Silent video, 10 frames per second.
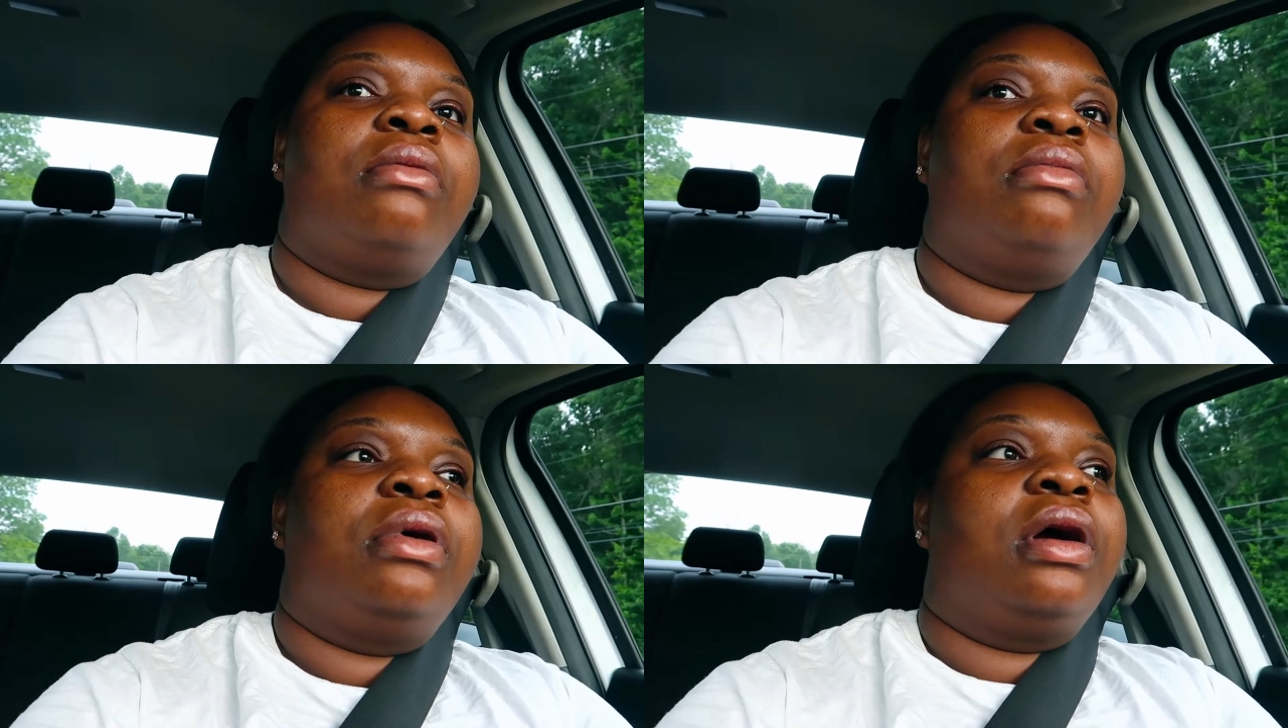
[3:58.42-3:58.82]

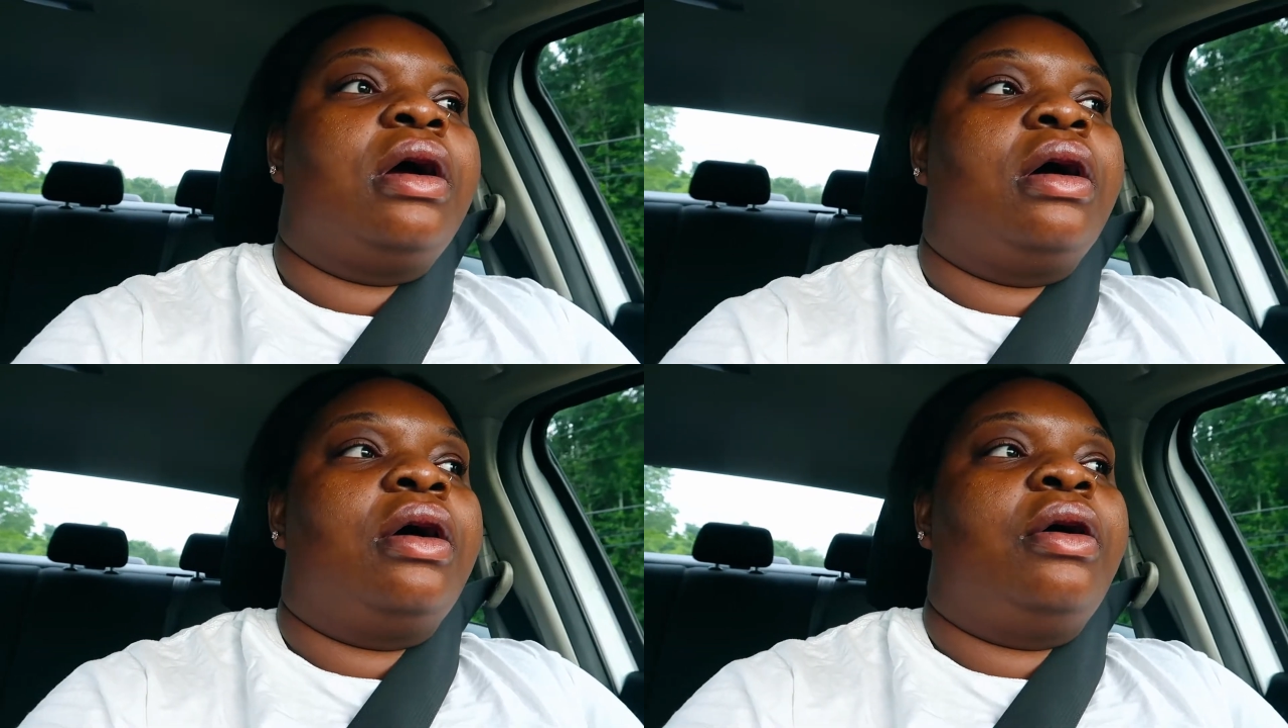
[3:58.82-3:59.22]

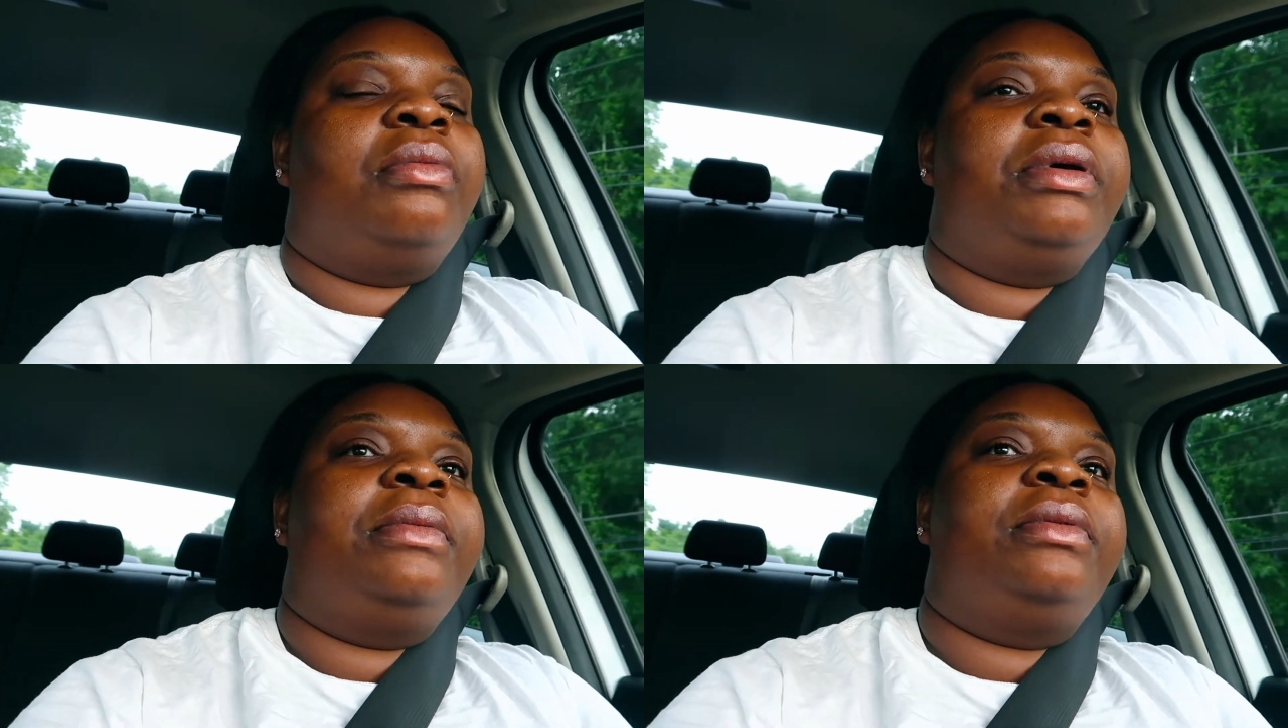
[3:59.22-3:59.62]

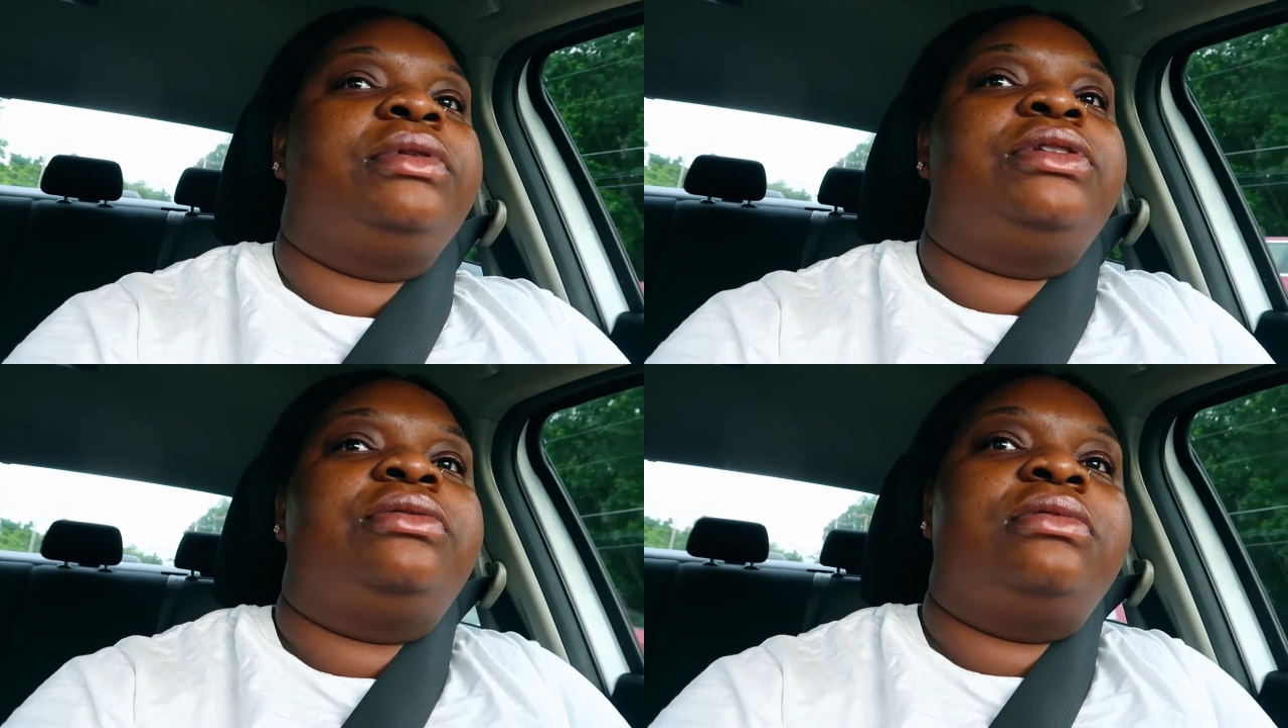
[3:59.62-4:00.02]
Bro, people
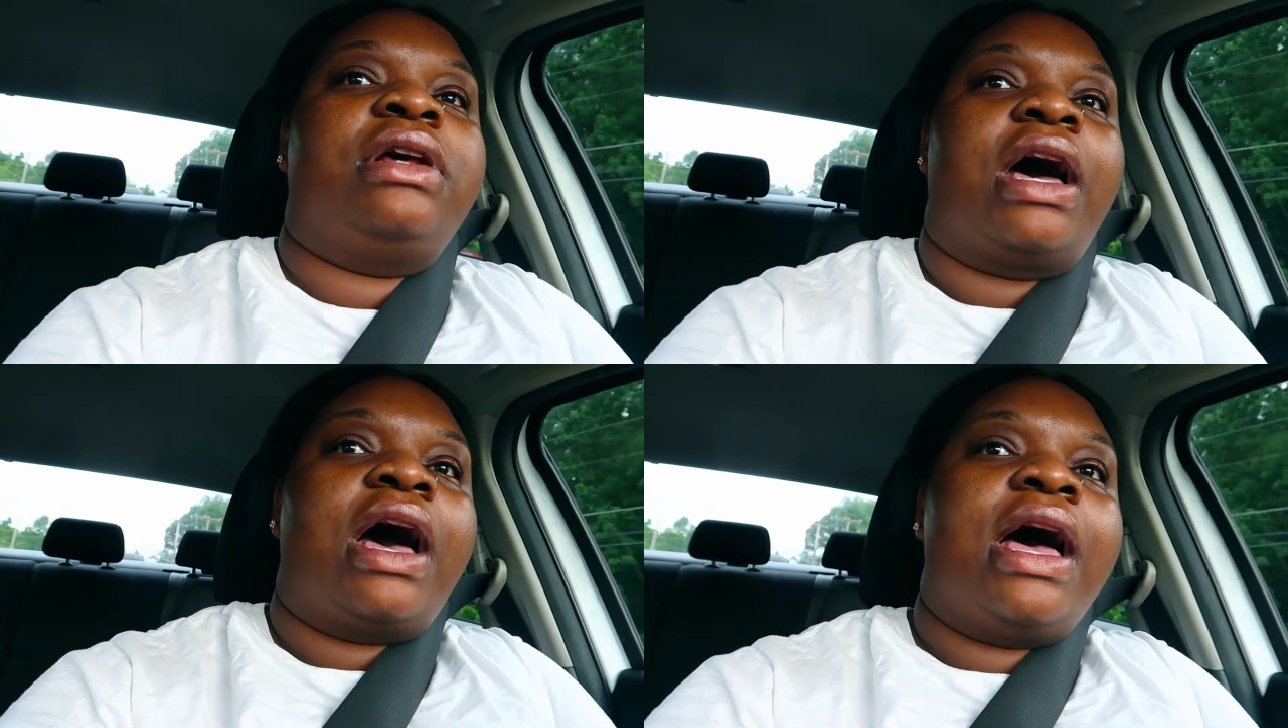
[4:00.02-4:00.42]
do
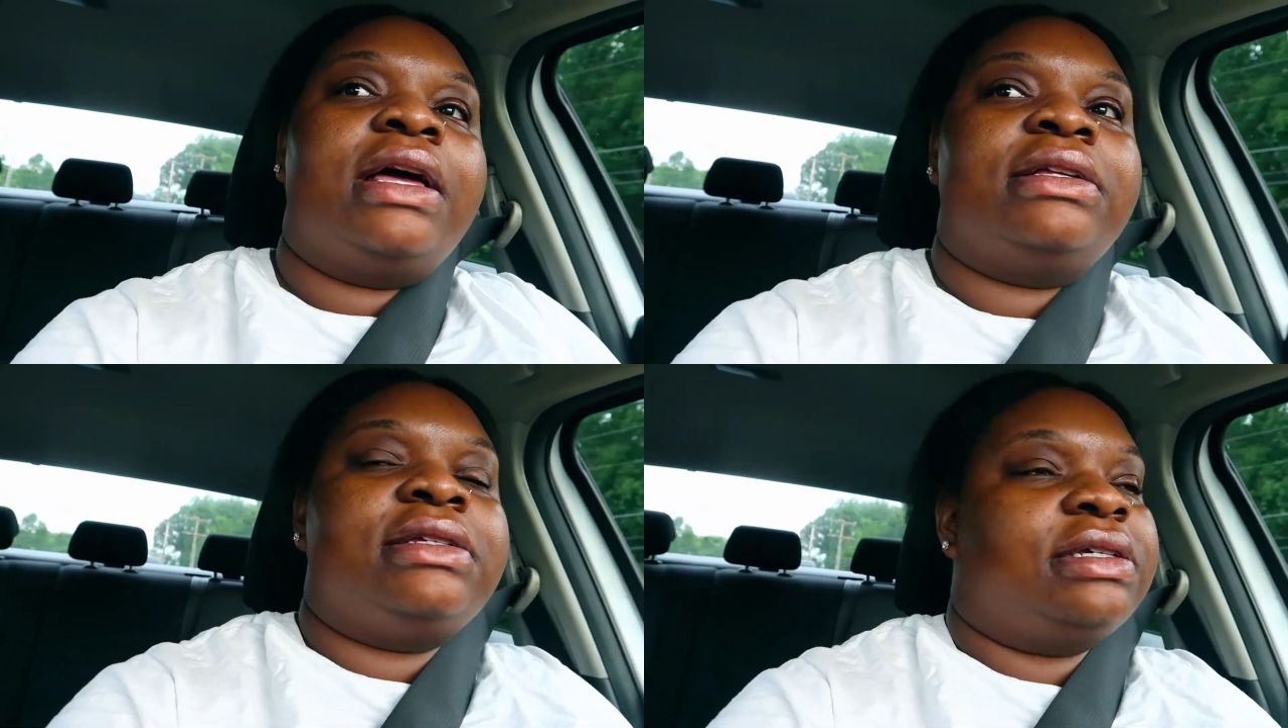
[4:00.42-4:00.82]

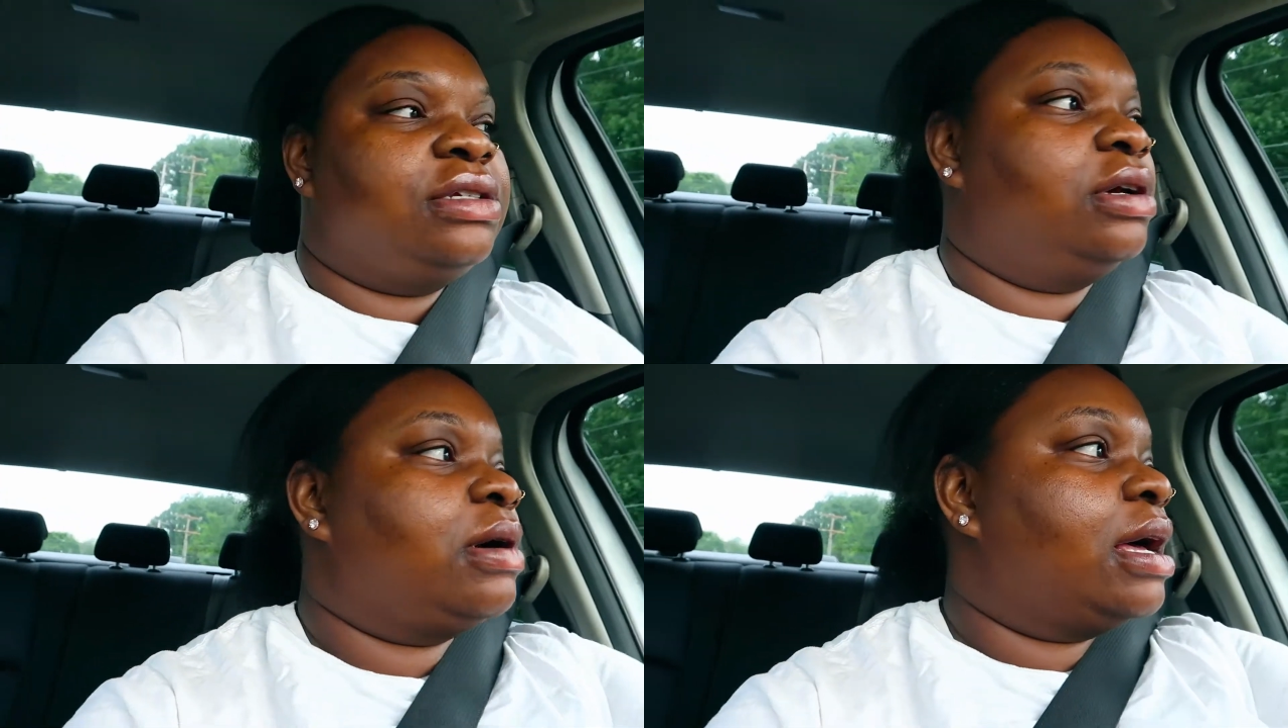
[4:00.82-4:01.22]
not
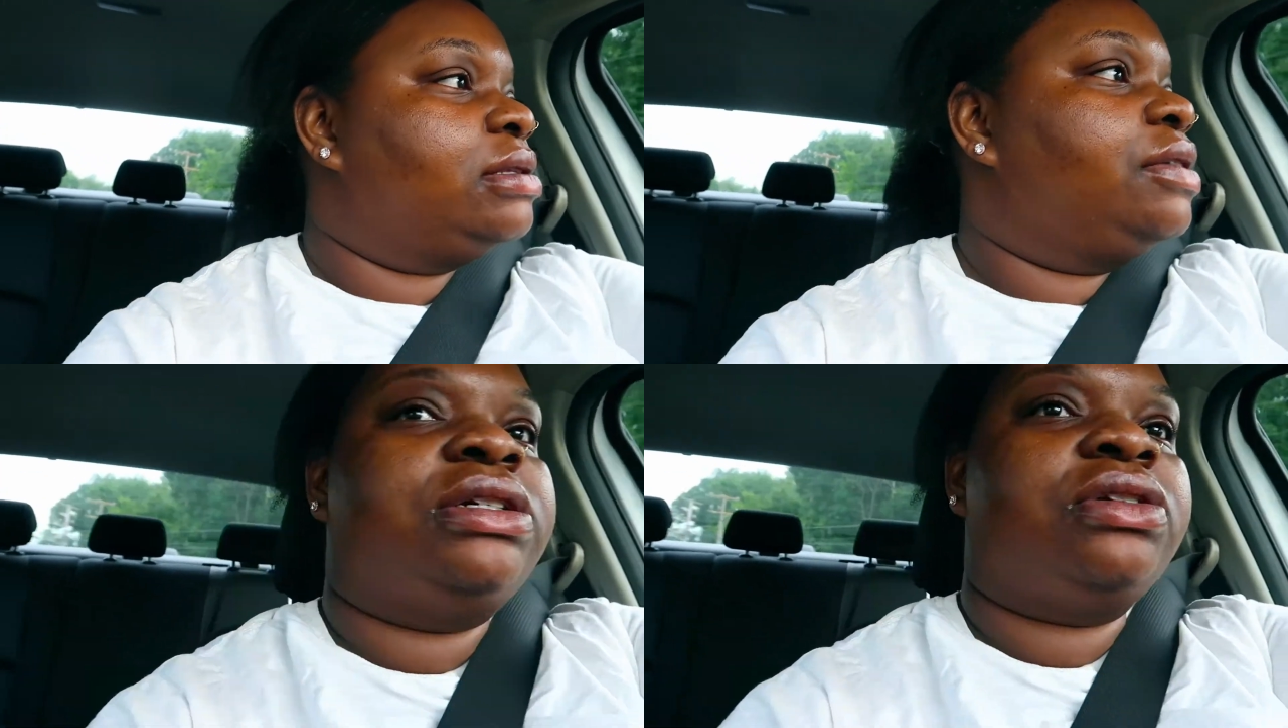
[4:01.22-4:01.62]
know how
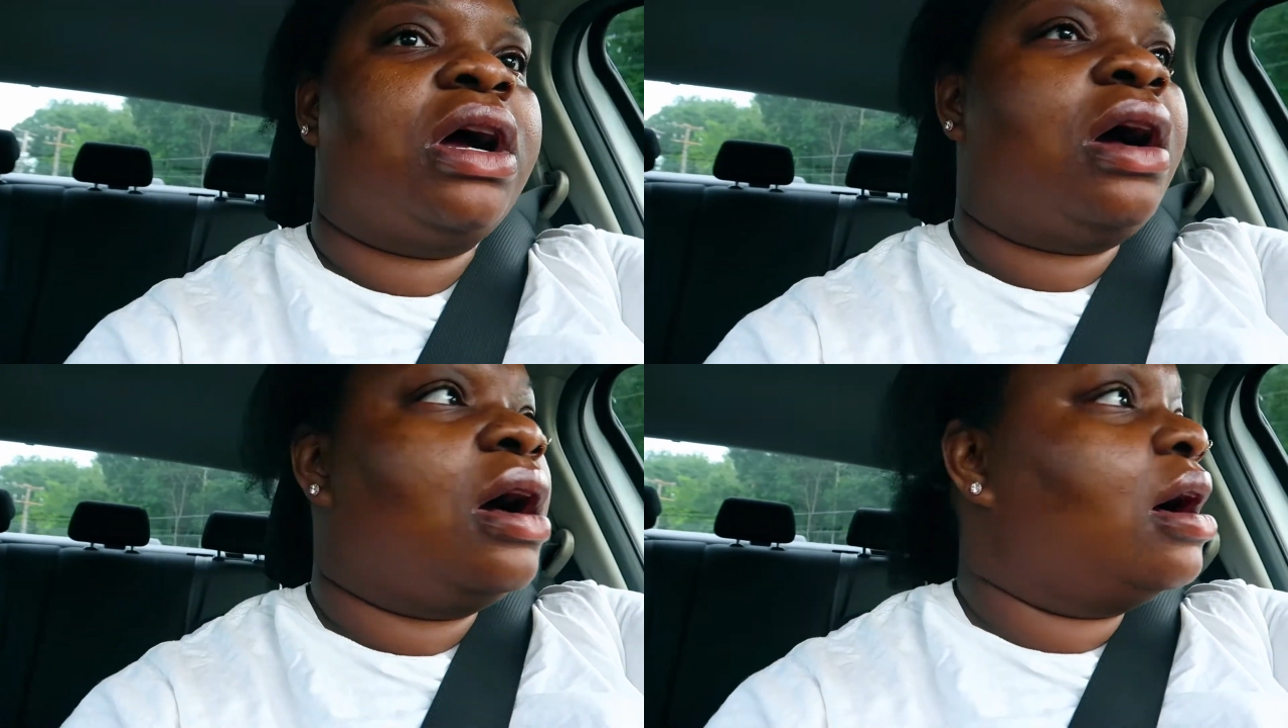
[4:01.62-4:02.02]
to
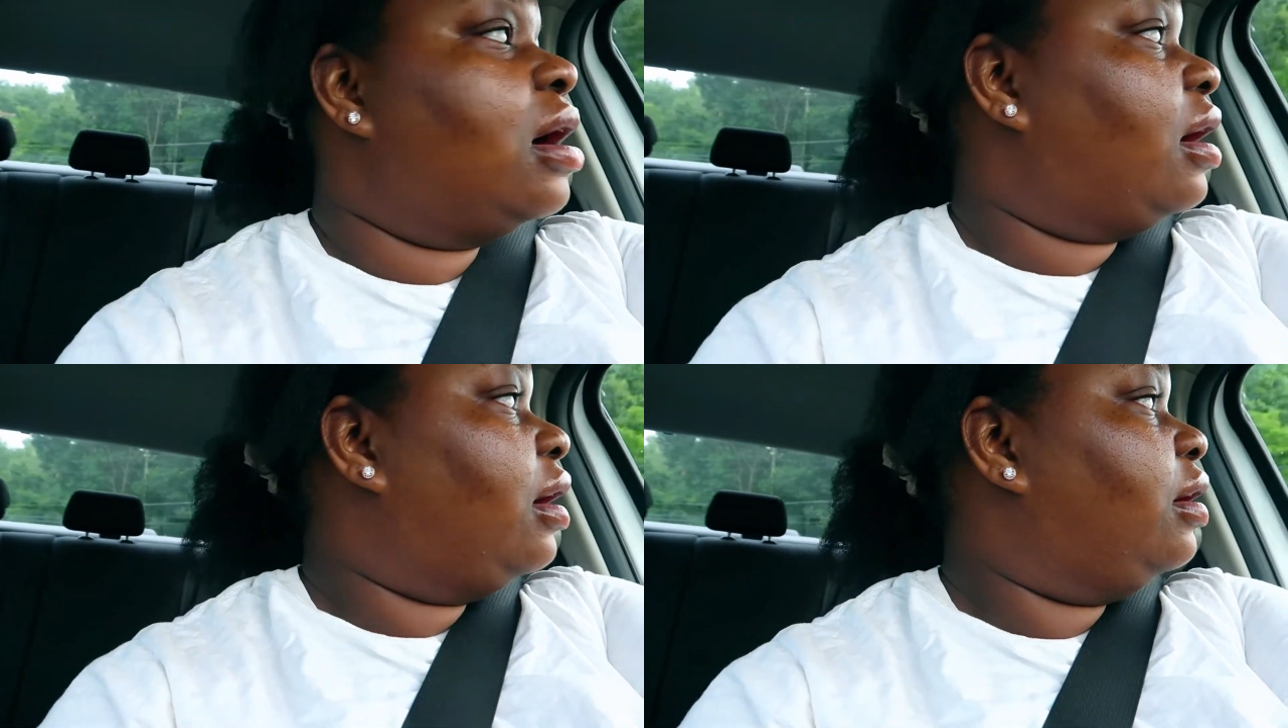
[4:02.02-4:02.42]

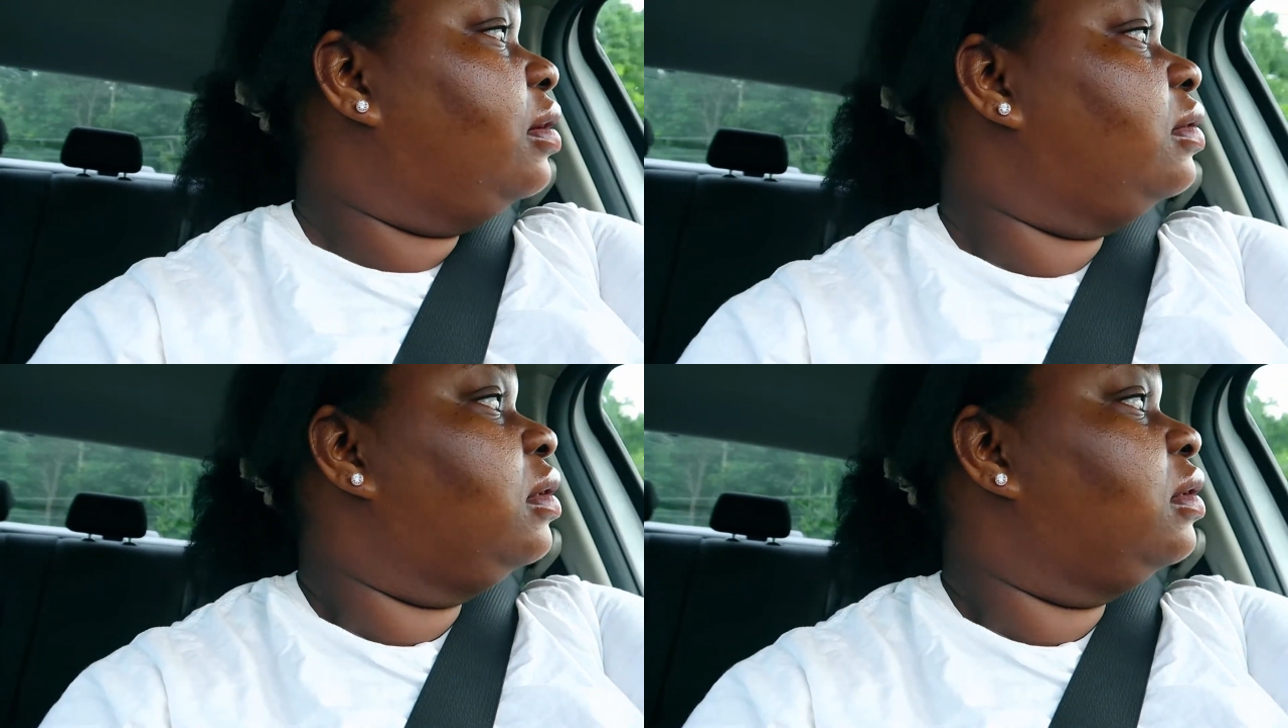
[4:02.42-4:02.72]
draw.